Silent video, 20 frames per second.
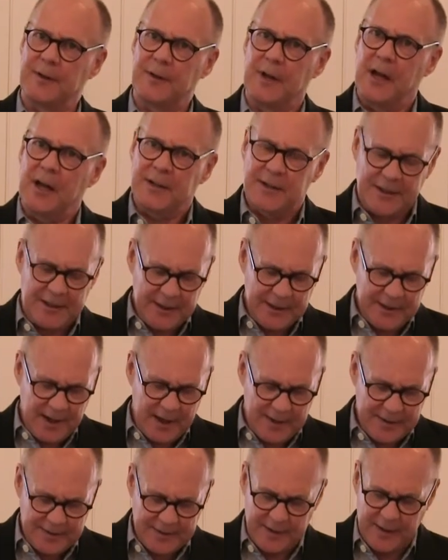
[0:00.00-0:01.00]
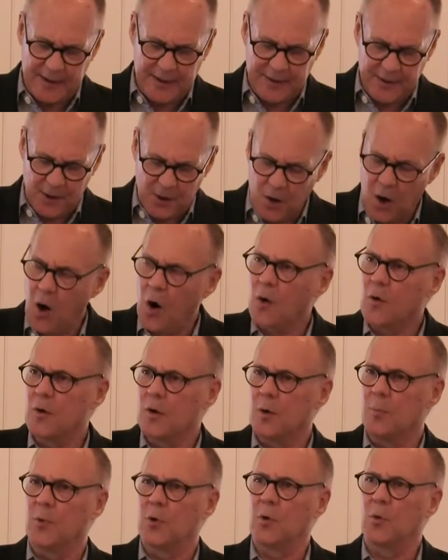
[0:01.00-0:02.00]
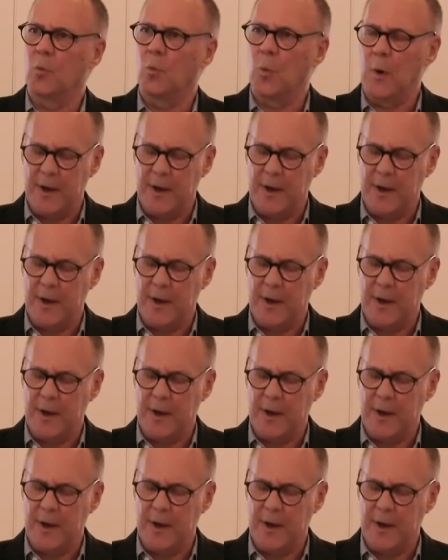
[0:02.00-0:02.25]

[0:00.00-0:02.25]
and did I say the horrible